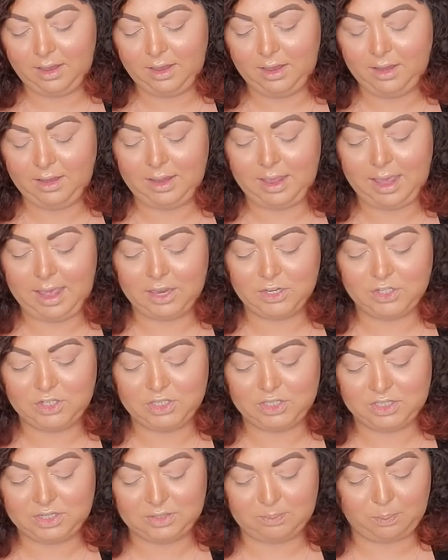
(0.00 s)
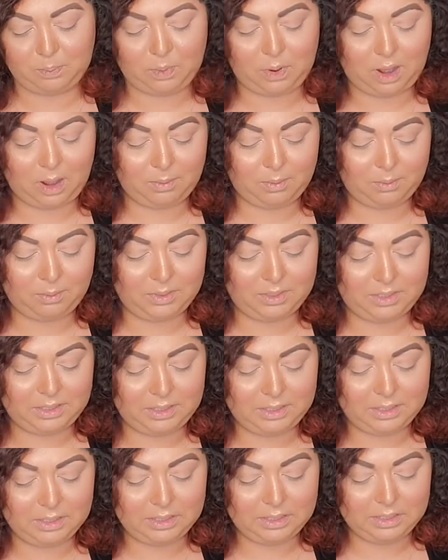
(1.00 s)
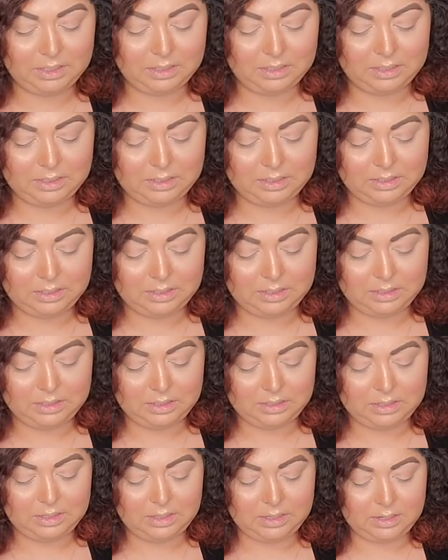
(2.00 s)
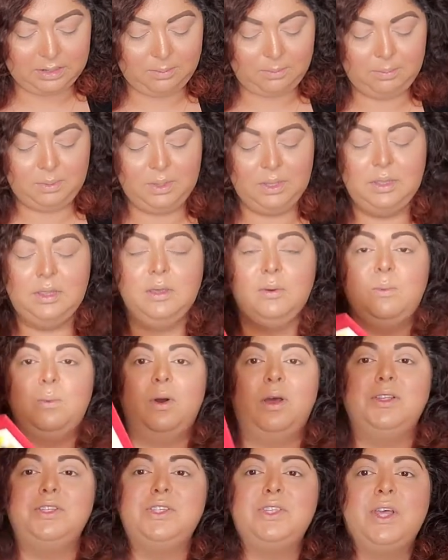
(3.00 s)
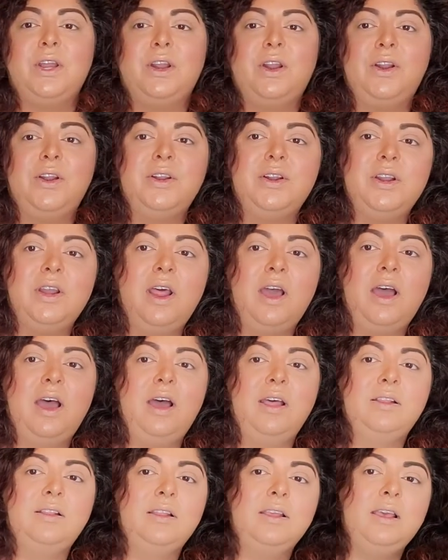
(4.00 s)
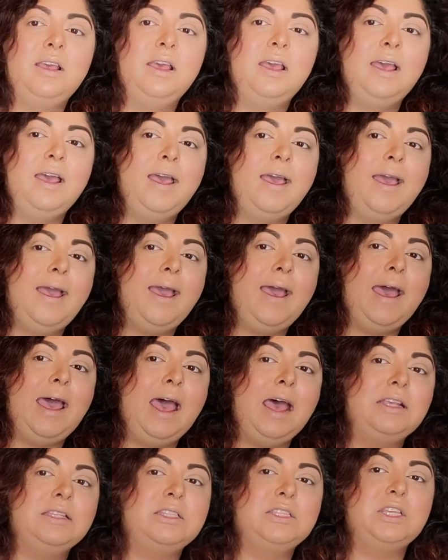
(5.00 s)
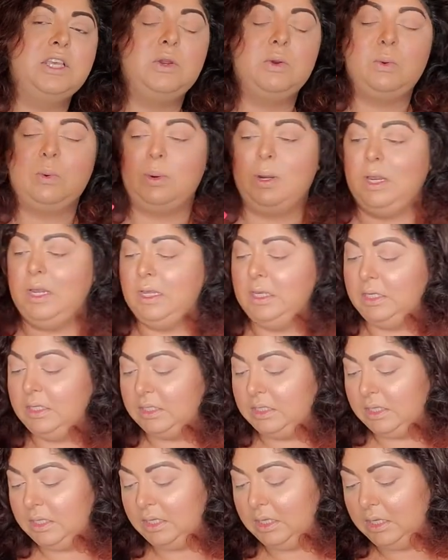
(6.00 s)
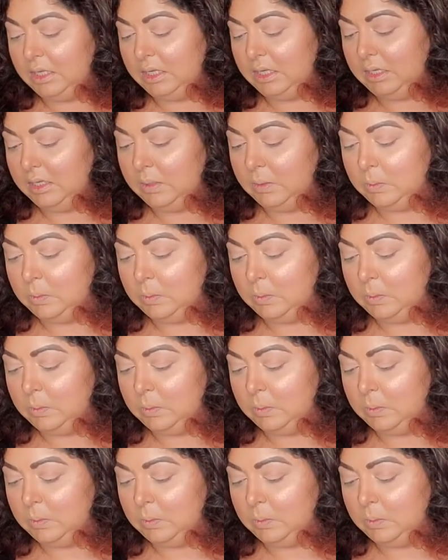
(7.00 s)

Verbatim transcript: lashes are probably gonna be the ones that are not as crazy.